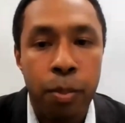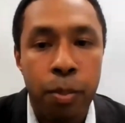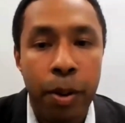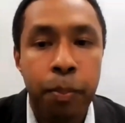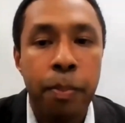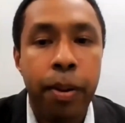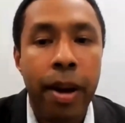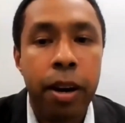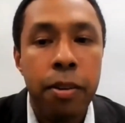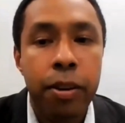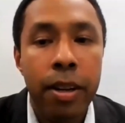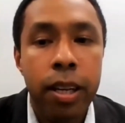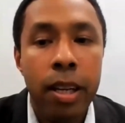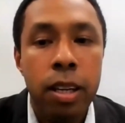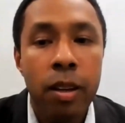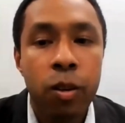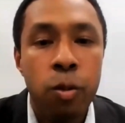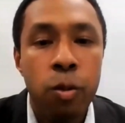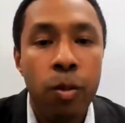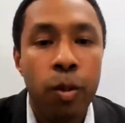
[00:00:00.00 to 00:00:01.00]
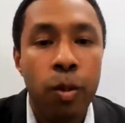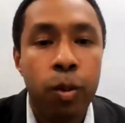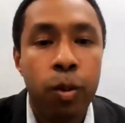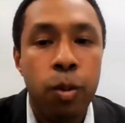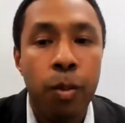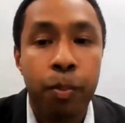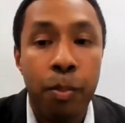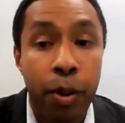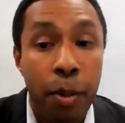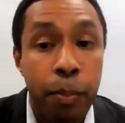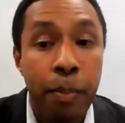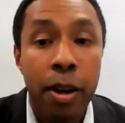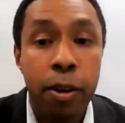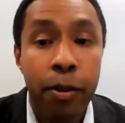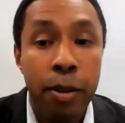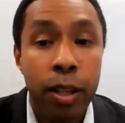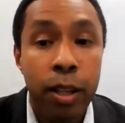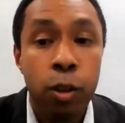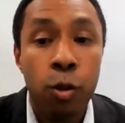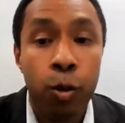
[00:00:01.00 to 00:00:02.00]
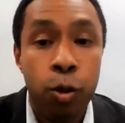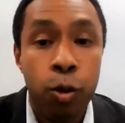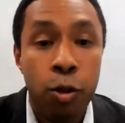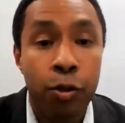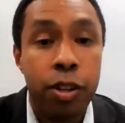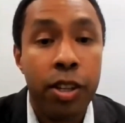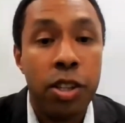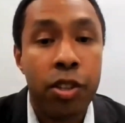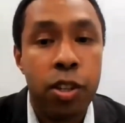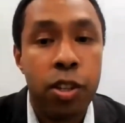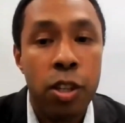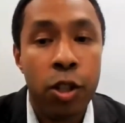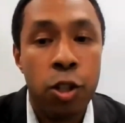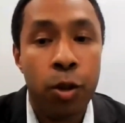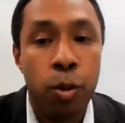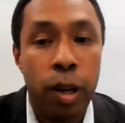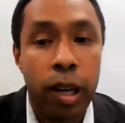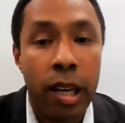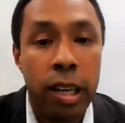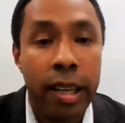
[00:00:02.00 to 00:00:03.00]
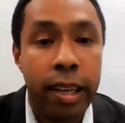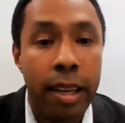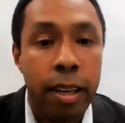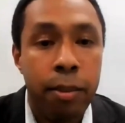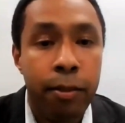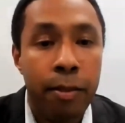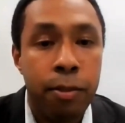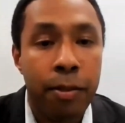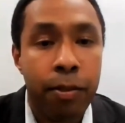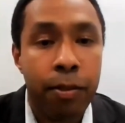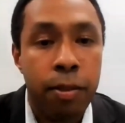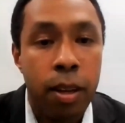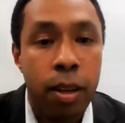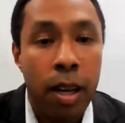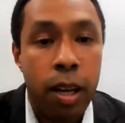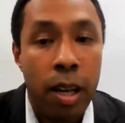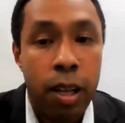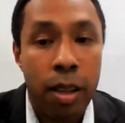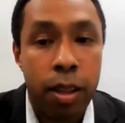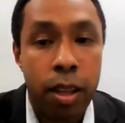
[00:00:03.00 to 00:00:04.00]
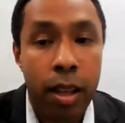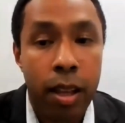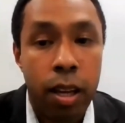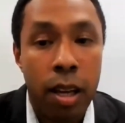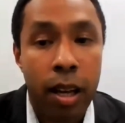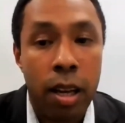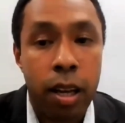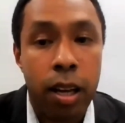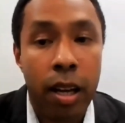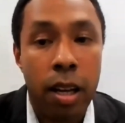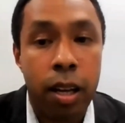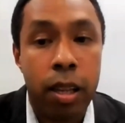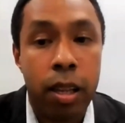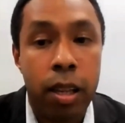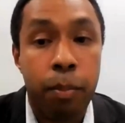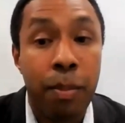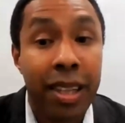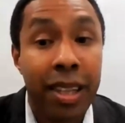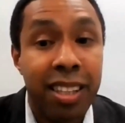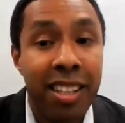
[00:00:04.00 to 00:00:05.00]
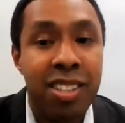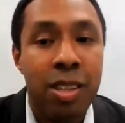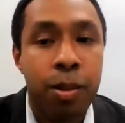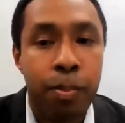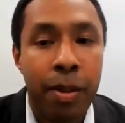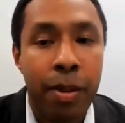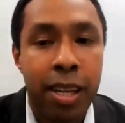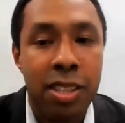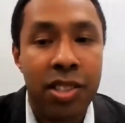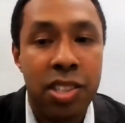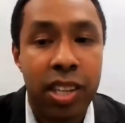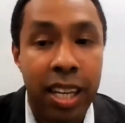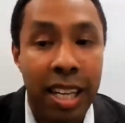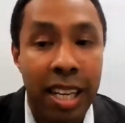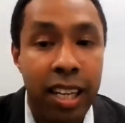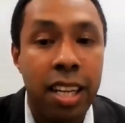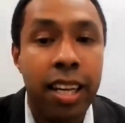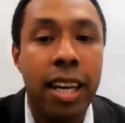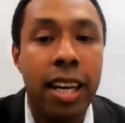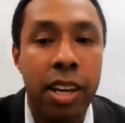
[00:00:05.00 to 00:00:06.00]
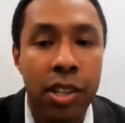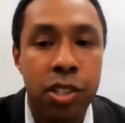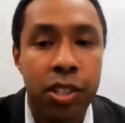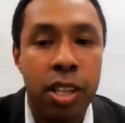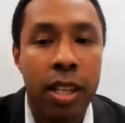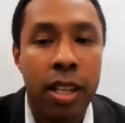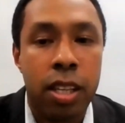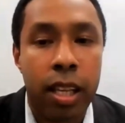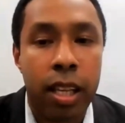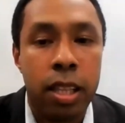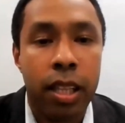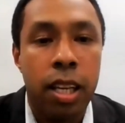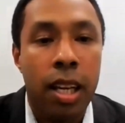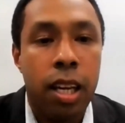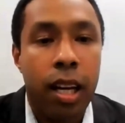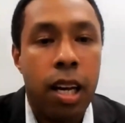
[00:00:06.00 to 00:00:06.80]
preparing to do research will give the participants an indication that